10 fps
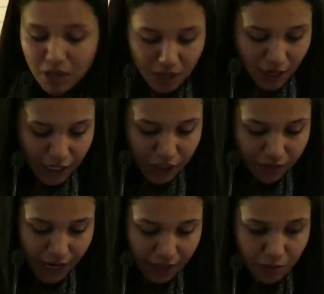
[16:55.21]
HEV
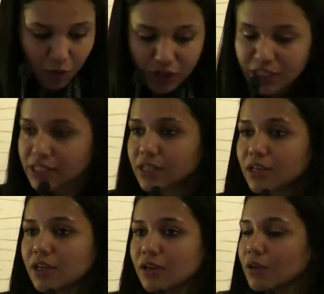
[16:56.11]
antibodies,
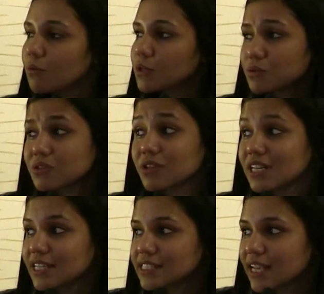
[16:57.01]
which was really
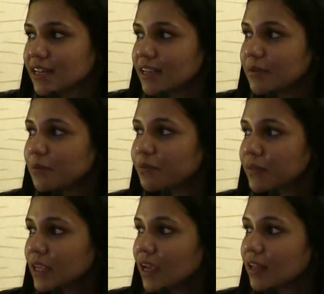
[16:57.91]
exciting.
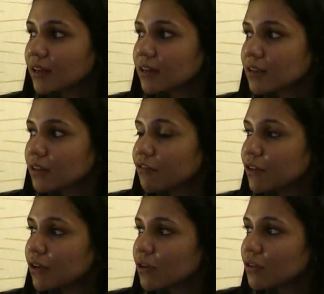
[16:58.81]
And the
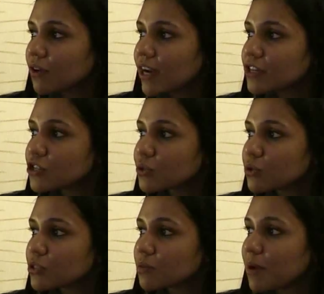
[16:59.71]
figure on the right
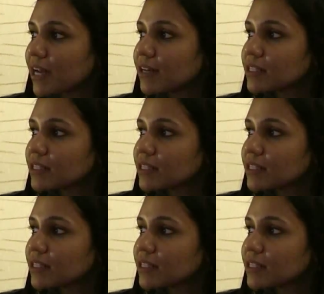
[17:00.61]
shows the binding